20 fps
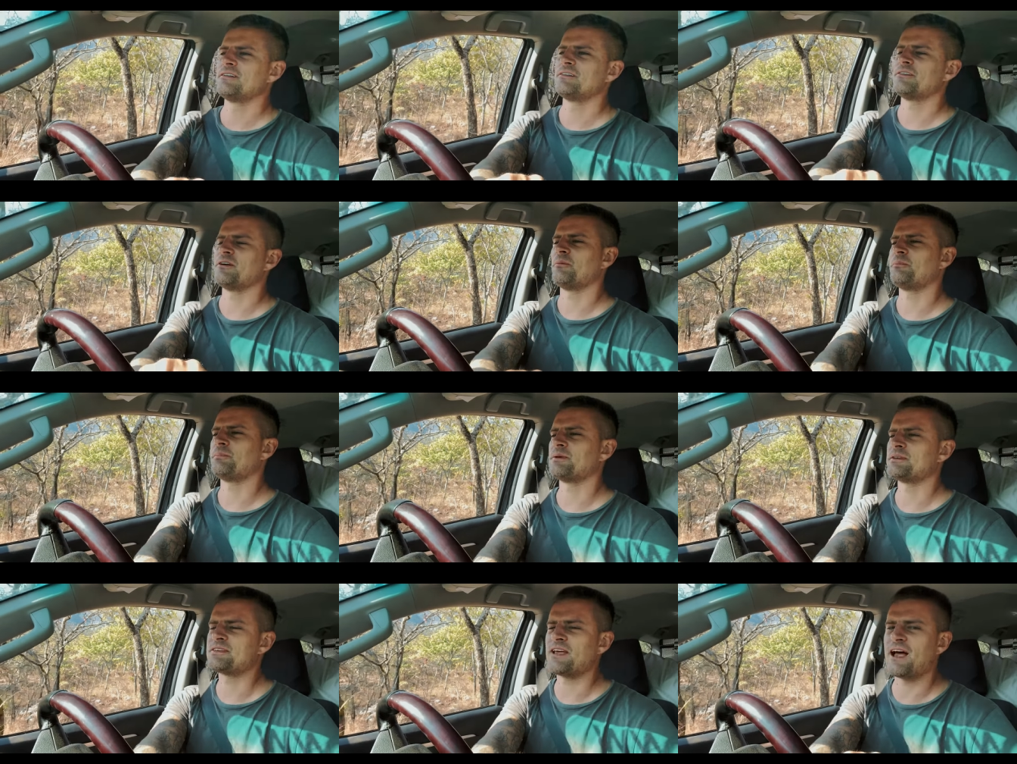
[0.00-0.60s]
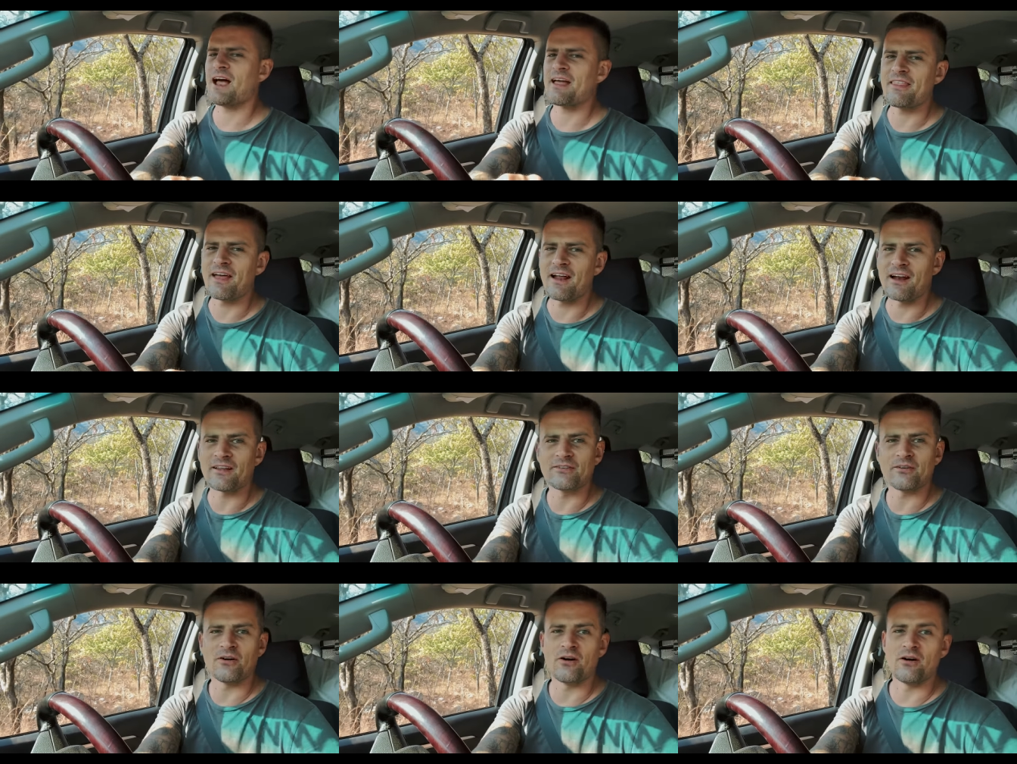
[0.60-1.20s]
Don't be sad that
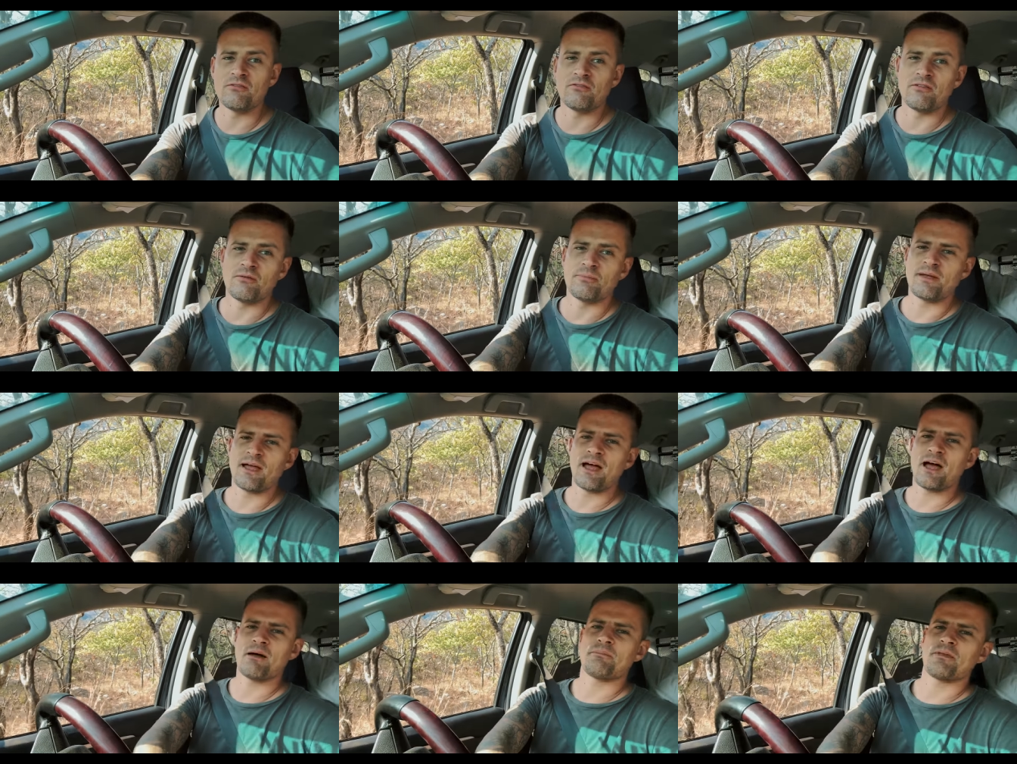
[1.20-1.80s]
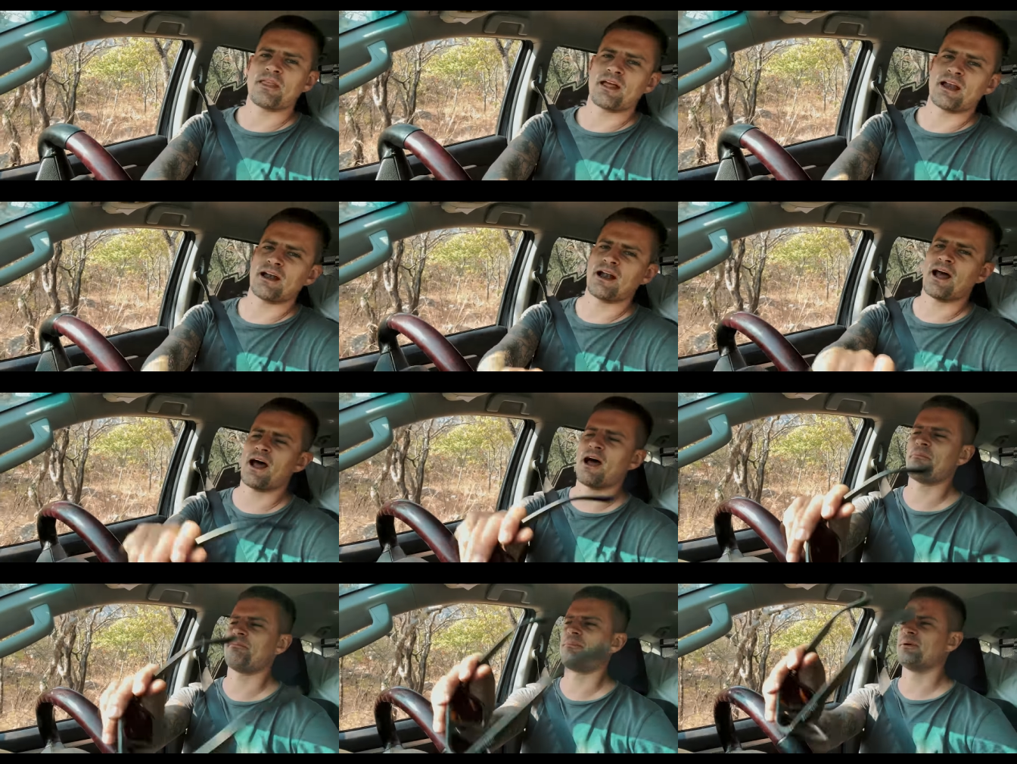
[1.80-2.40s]
it's over. Be happy that it
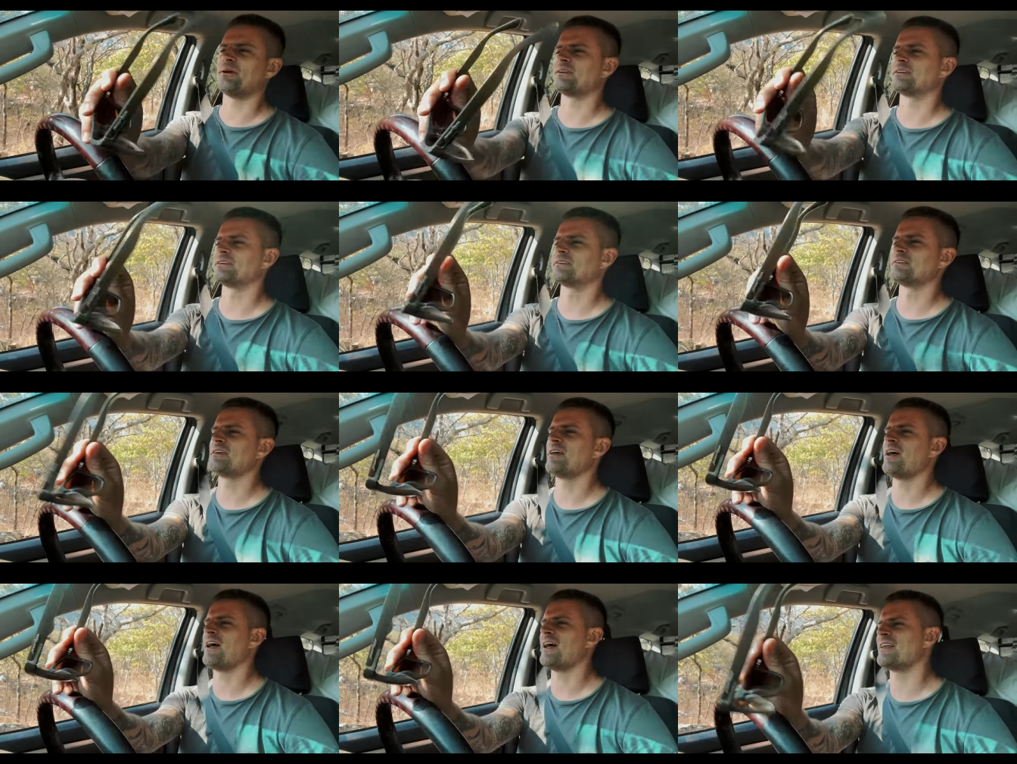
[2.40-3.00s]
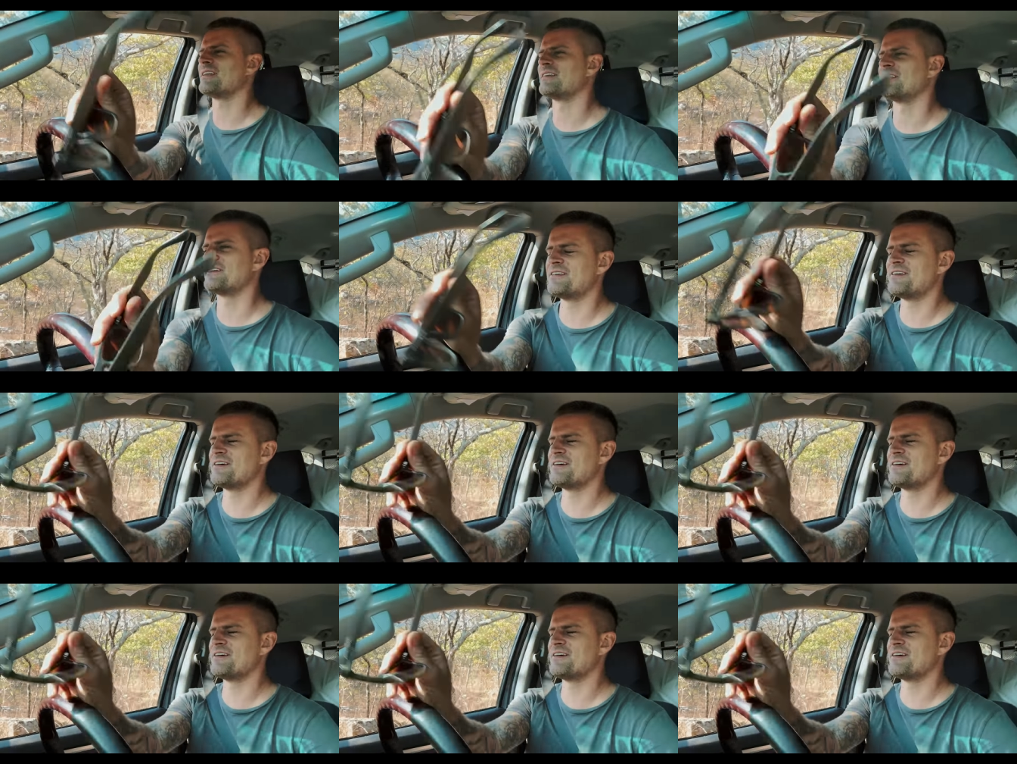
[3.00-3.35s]
happened. And